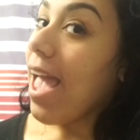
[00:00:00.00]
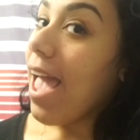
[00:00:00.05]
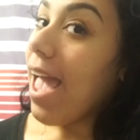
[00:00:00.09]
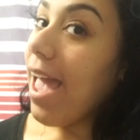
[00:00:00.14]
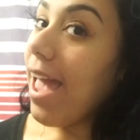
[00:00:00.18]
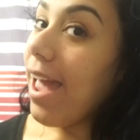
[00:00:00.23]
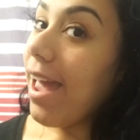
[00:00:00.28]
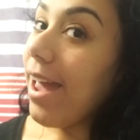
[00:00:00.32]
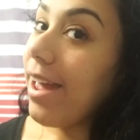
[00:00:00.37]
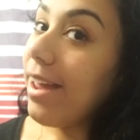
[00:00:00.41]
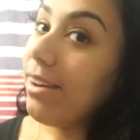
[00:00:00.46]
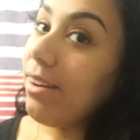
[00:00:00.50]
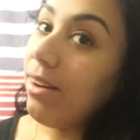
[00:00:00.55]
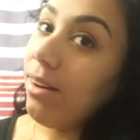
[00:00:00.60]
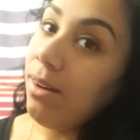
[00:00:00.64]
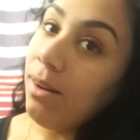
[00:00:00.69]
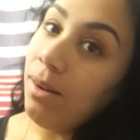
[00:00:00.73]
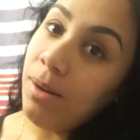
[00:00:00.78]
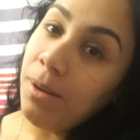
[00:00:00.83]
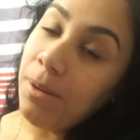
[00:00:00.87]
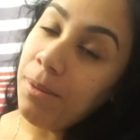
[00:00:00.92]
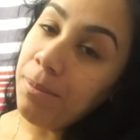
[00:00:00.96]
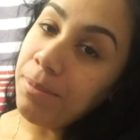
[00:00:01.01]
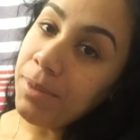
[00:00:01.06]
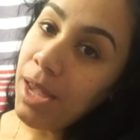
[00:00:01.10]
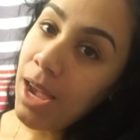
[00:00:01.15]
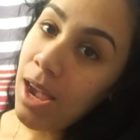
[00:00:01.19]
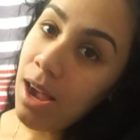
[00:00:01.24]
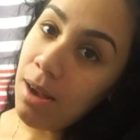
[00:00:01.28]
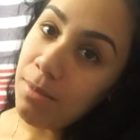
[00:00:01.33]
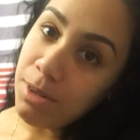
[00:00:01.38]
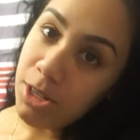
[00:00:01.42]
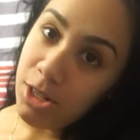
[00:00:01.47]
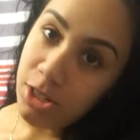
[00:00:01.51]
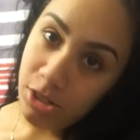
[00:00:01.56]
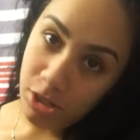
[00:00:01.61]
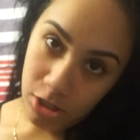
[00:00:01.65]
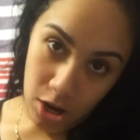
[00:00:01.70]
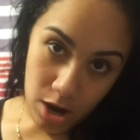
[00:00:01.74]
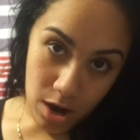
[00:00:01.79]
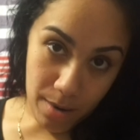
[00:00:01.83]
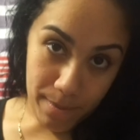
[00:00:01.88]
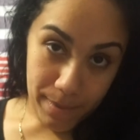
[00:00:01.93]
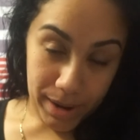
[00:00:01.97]
and um yeah i'm gonna
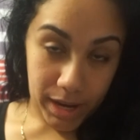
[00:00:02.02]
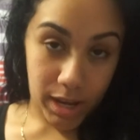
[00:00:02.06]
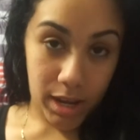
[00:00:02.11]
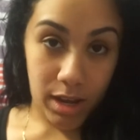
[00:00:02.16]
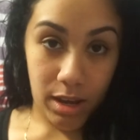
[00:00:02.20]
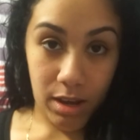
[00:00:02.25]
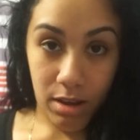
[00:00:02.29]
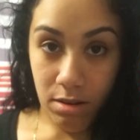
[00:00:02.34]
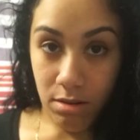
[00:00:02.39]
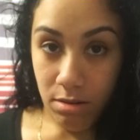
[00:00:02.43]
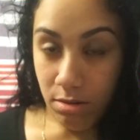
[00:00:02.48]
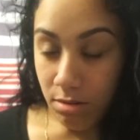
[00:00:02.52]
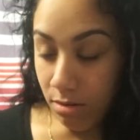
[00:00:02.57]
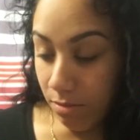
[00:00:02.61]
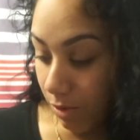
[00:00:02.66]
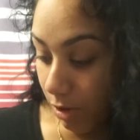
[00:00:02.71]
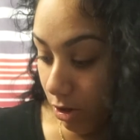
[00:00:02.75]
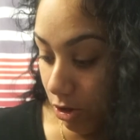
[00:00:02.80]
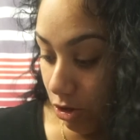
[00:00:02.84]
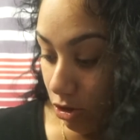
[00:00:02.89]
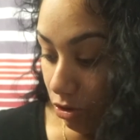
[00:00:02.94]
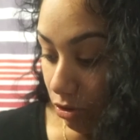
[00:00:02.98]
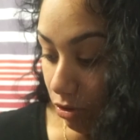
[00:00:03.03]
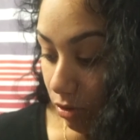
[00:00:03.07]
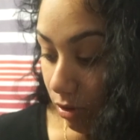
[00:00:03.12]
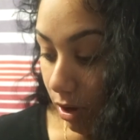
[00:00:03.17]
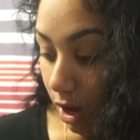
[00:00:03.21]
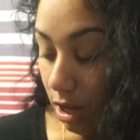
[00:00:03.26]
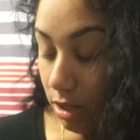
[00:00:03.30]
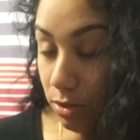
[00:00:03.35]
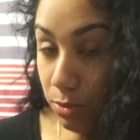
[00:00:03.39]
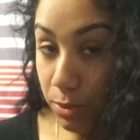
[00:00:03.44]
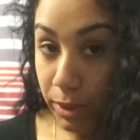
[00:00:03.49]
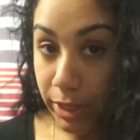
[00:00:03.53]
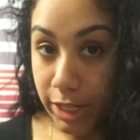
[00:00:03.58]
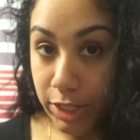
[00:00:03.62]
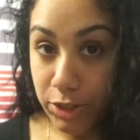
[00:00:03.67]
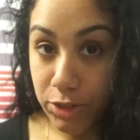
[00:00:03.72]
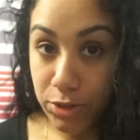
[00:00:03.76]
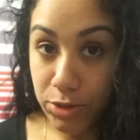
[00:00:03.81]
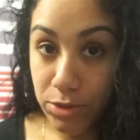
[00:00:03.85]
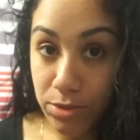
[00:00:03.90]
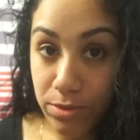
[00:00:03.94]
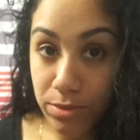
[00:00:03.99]
start on my hair i'm gonna show you guys what i
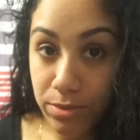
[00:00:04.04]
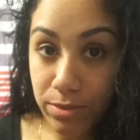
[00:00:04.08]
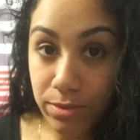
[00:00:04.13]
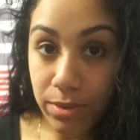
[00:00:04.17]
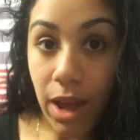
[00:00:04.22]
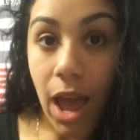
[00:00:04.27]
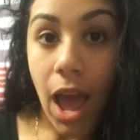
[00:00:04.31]
do